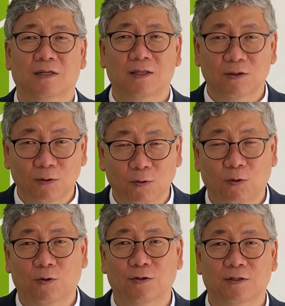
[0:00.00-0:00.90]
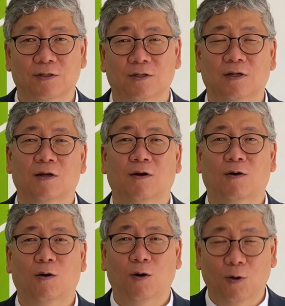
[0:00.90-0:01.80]
in the Lord
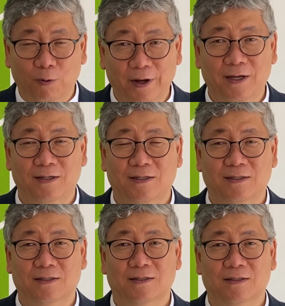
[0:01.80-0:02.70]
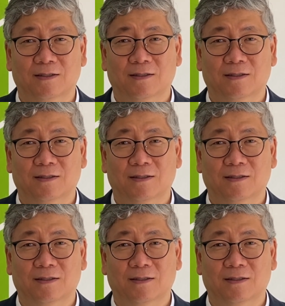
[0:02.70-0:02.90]
always.